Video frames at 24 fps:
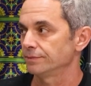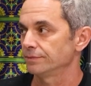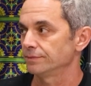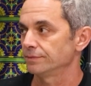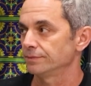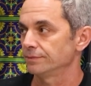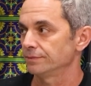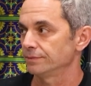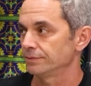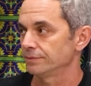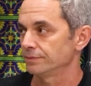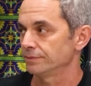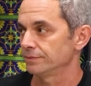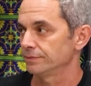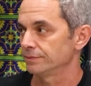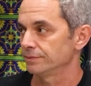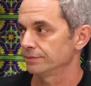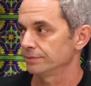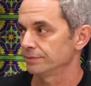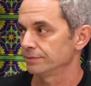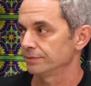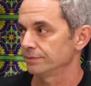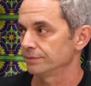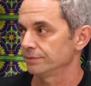
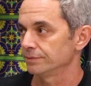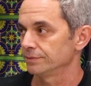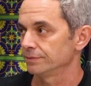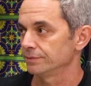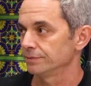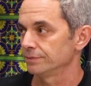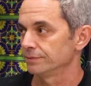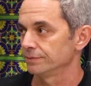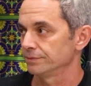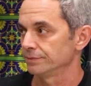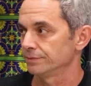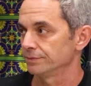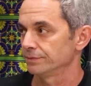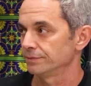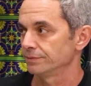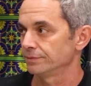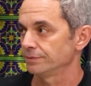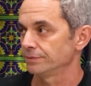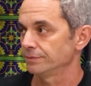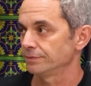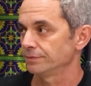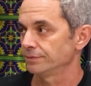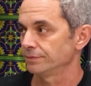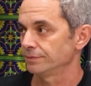
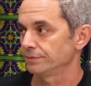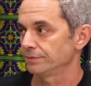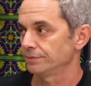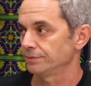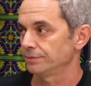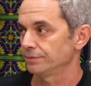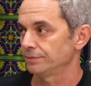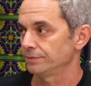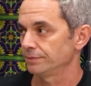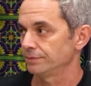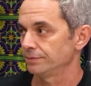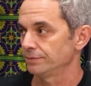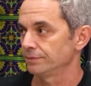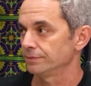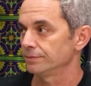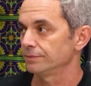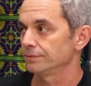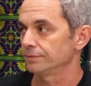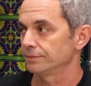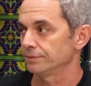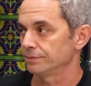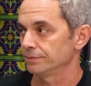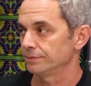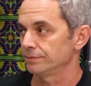
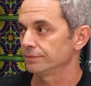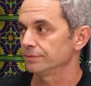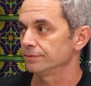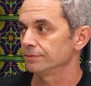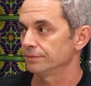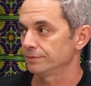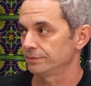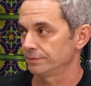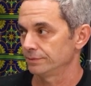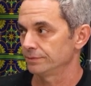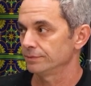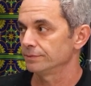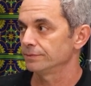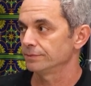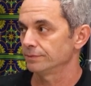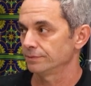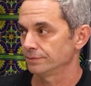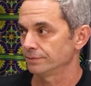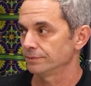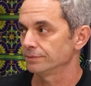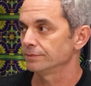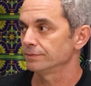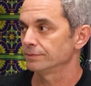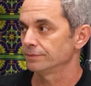
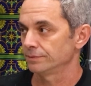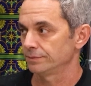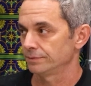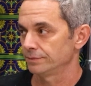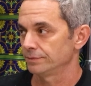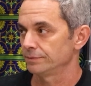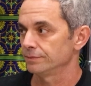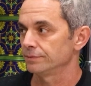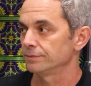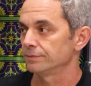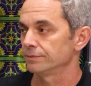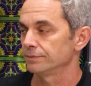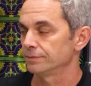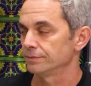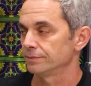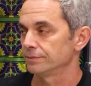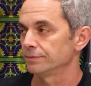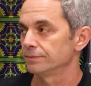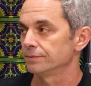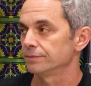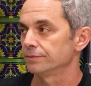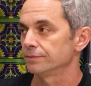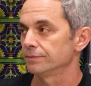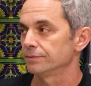
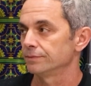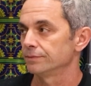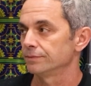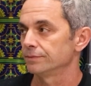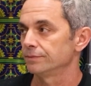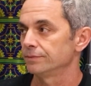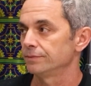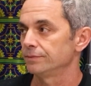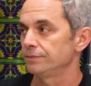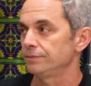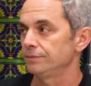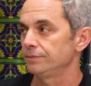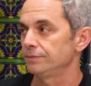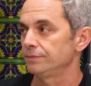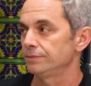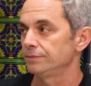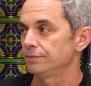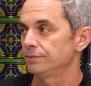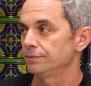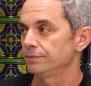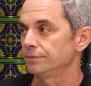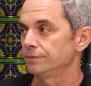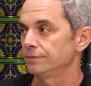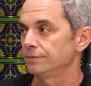
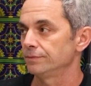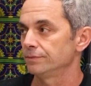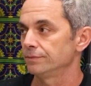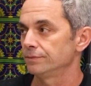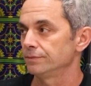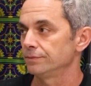[no speech]